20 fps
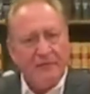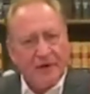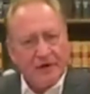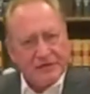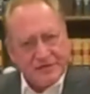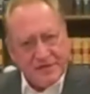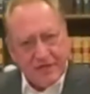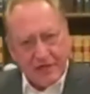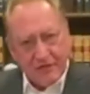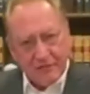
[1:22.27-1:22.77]

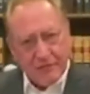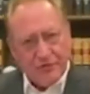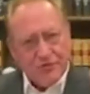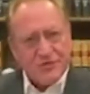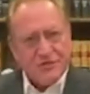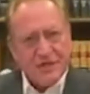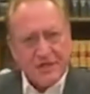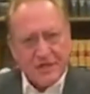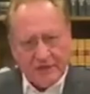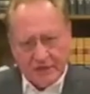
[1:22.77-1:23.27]
About
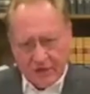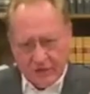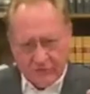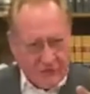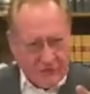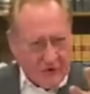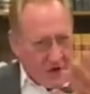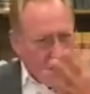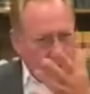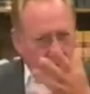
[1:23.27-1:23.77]
10%
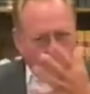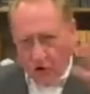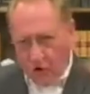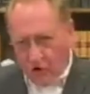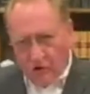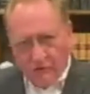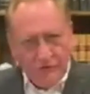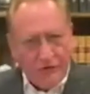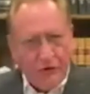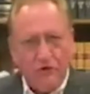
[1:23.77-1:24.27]
of
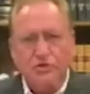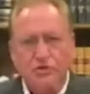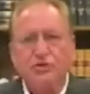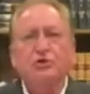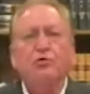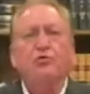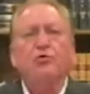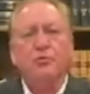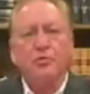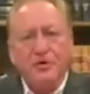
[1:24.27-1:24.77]
all of
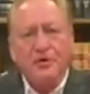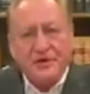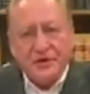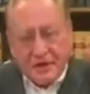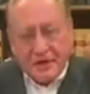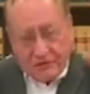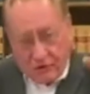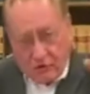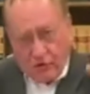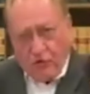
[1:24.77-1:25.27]
those who were
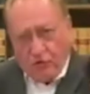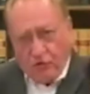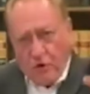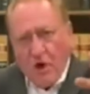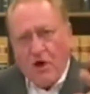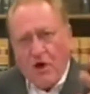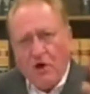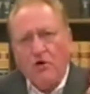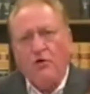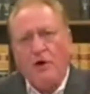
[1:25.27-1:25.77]

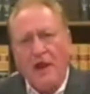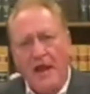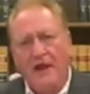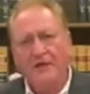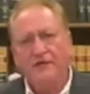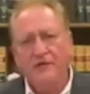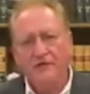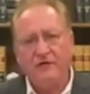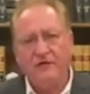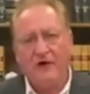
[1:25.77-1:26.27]
who
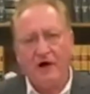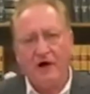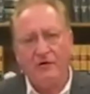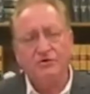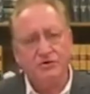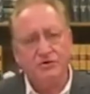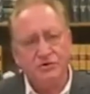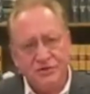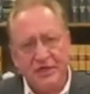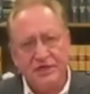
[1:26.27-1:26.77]
had the
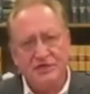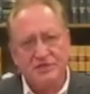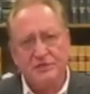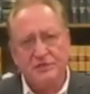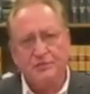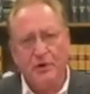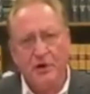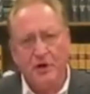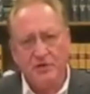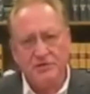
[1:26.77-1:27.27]
virus, who
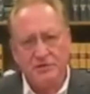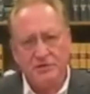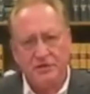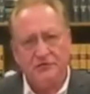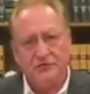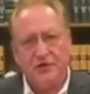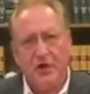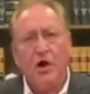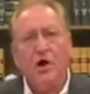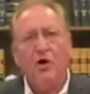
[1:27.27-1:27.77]
tested
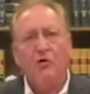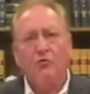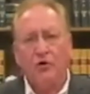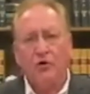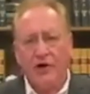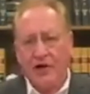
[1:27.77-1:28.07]
positive,